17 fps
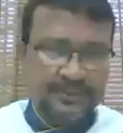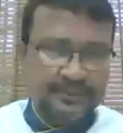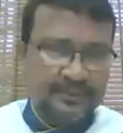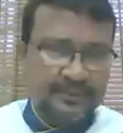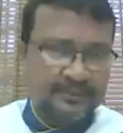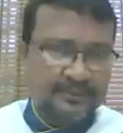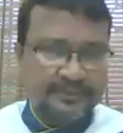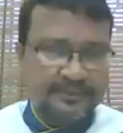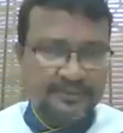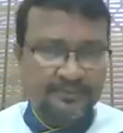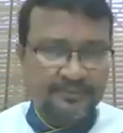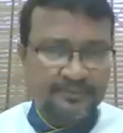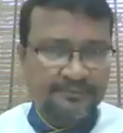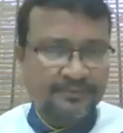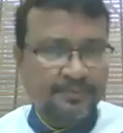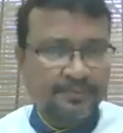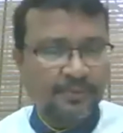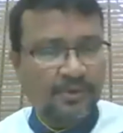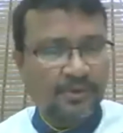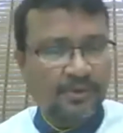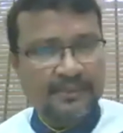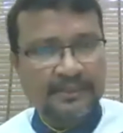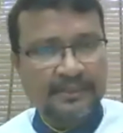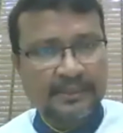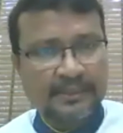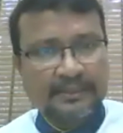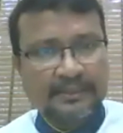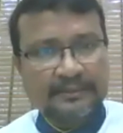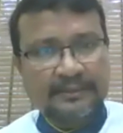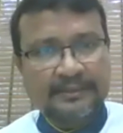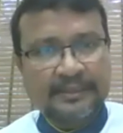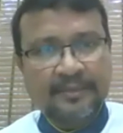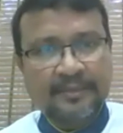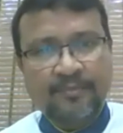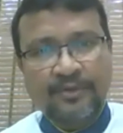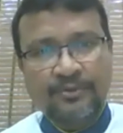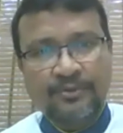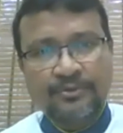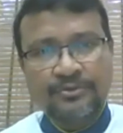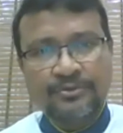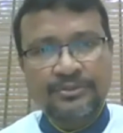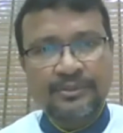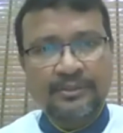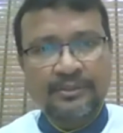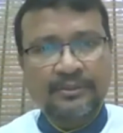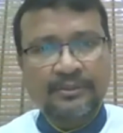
that. That's a wonderful product that can be used